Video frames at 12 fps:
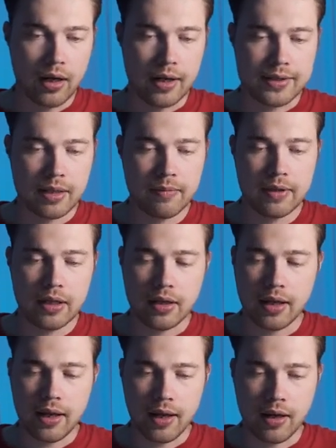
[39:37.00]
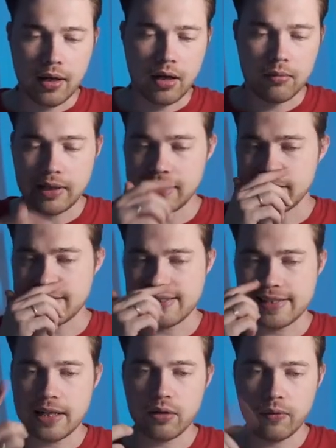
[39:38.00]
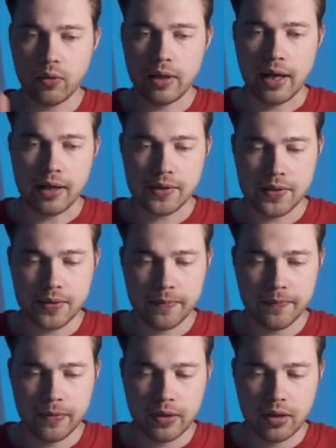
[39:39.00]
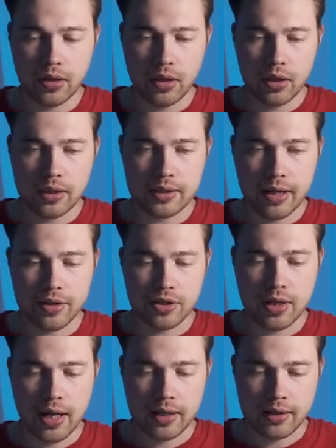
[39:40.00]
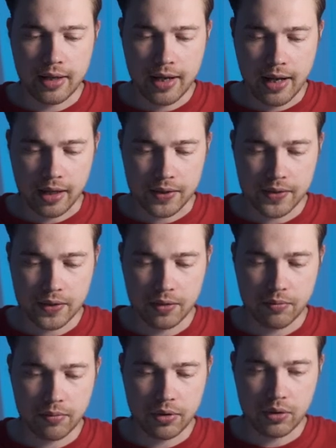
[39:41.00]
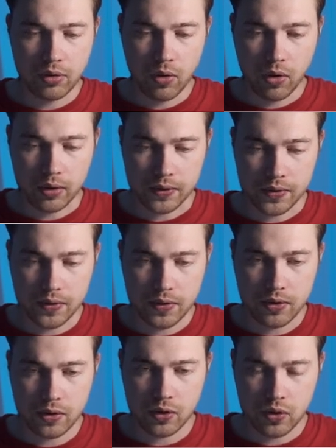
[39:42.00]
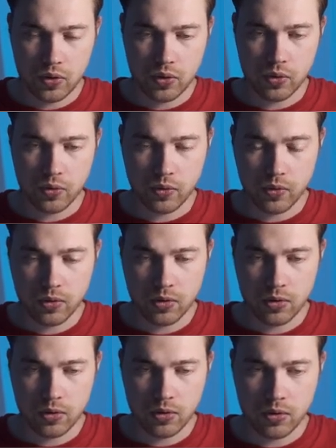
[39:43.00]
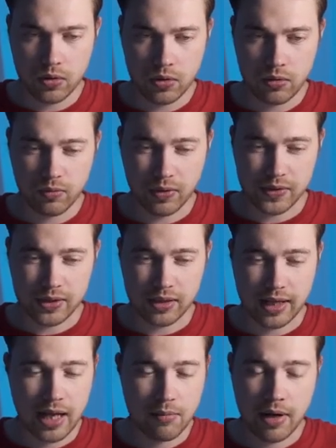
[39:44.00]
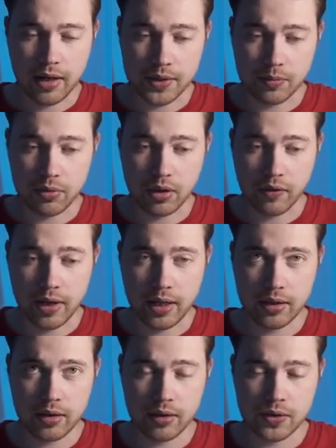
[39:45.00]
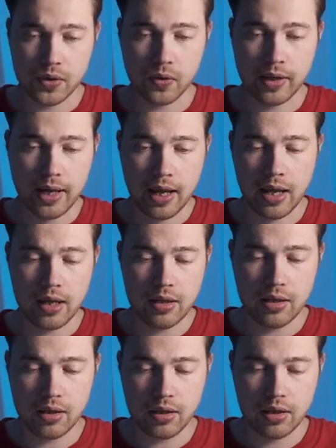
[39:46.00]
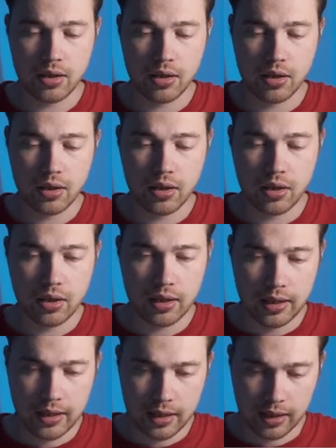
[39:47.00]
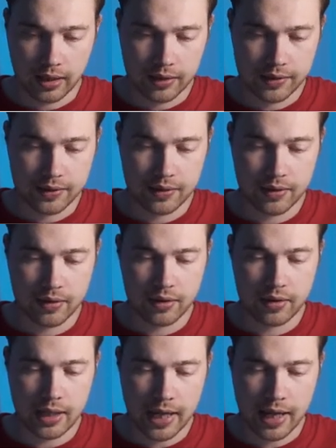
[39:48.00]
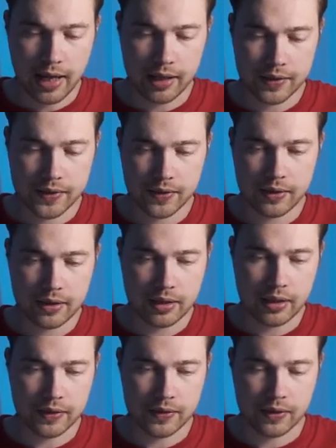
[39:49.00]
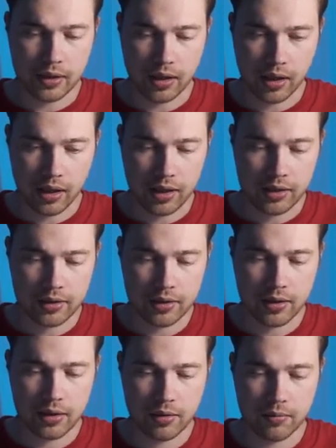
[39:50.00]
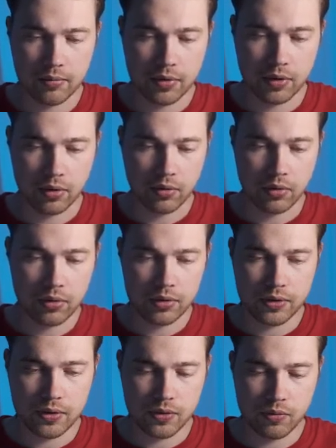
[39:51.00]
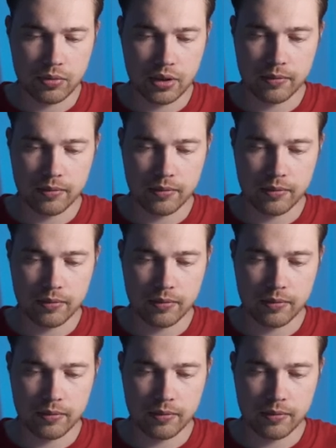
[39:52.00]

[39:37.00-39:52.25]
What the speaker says: Same thing. It is a set of all X such that X belongs to, what is it? A minus B, right? So A and X does not belong to B.